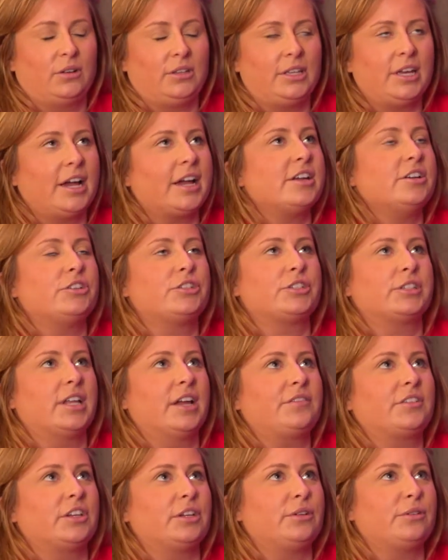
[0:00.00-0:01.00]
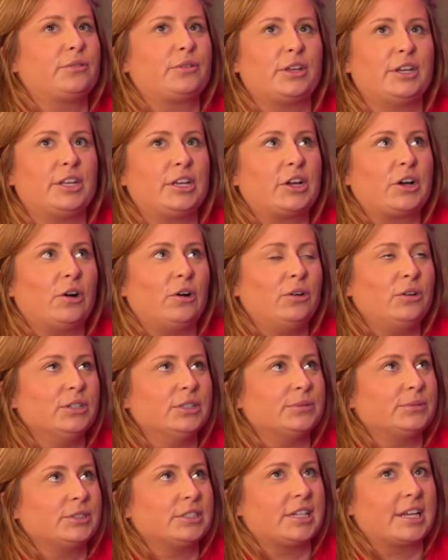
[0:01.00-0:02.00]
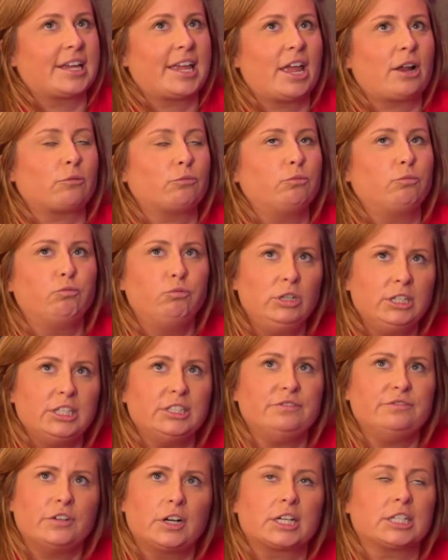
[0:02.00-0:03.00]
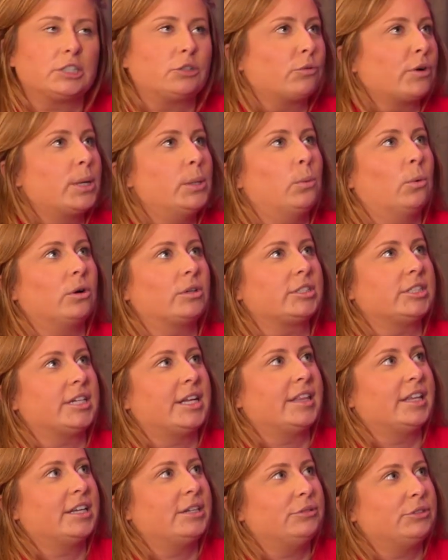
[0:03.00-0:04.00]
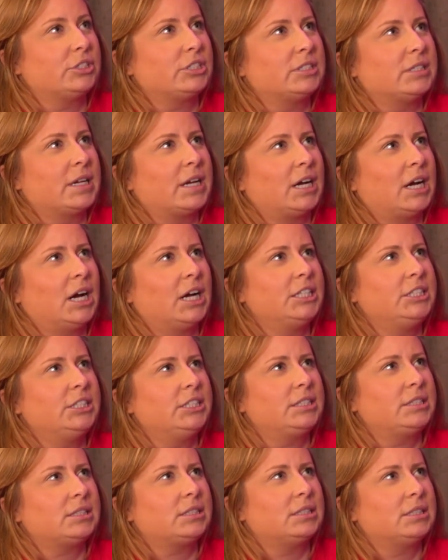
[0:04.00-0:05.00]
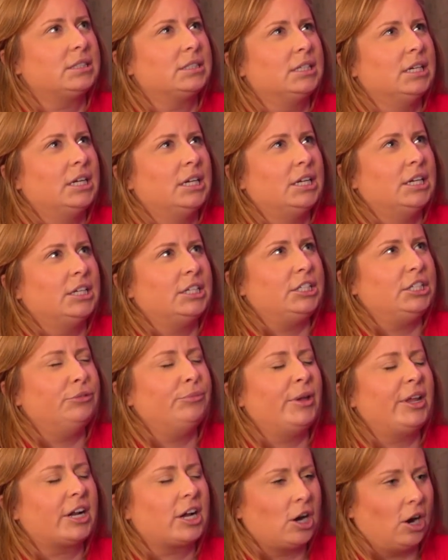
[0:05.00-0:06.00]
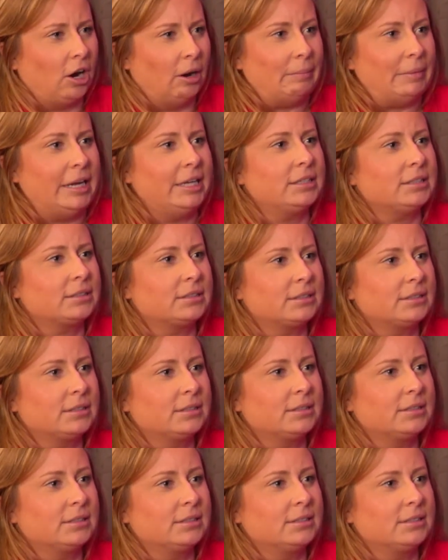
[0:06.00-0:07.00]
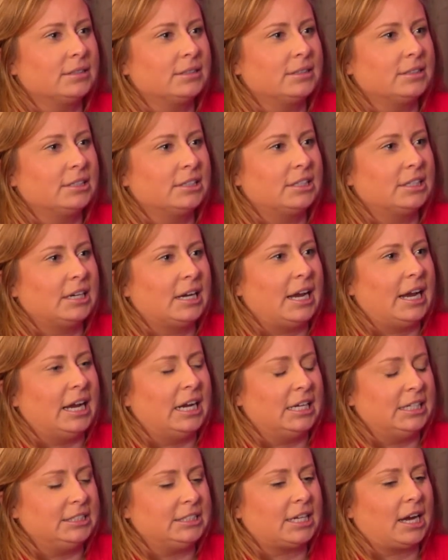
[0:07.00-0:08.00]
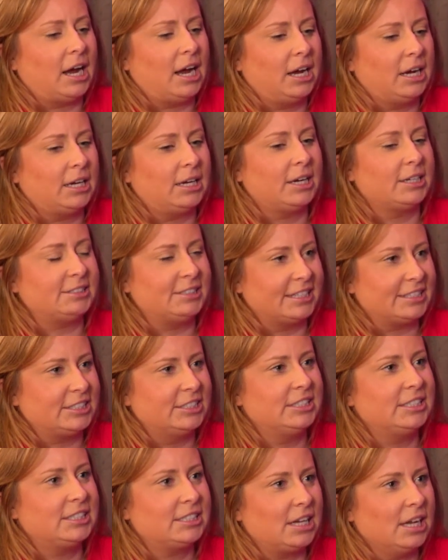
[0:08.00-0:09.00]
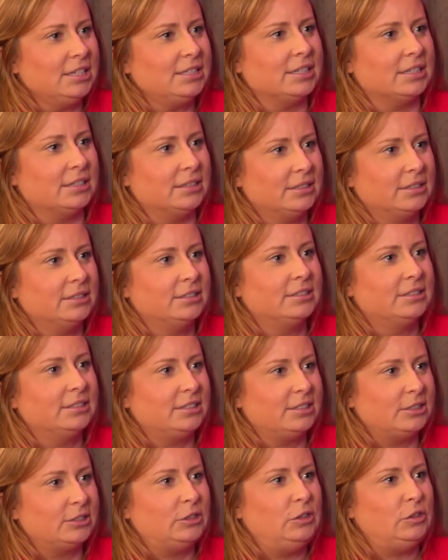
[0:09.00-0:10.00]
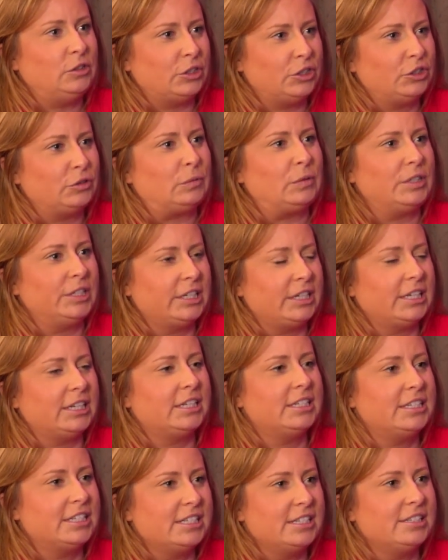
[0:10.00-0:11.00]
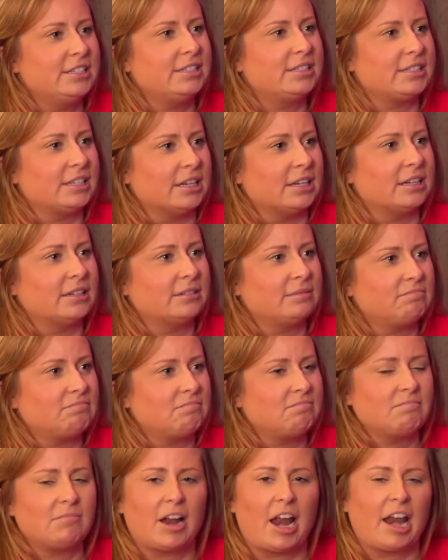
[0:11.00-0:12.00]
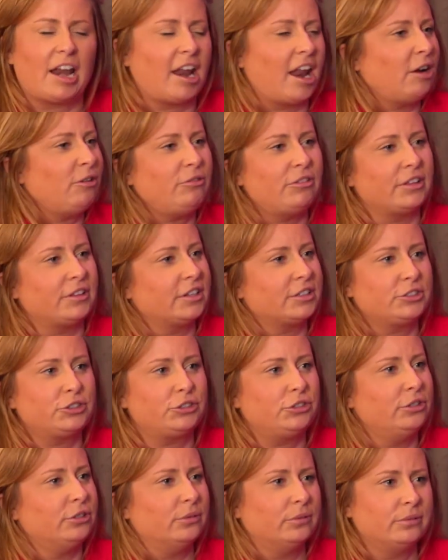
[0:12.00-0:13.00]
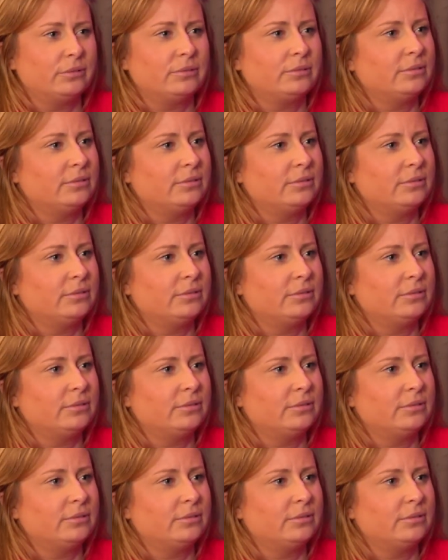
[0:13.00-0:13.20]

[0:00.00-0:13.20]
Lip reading: yeah, I just left and he called and was like, yeah, really fucking great work today, and then he was just like, you made a comment. And I'd like to discuss it. You said you're really inconsistent. And I don't think that's true.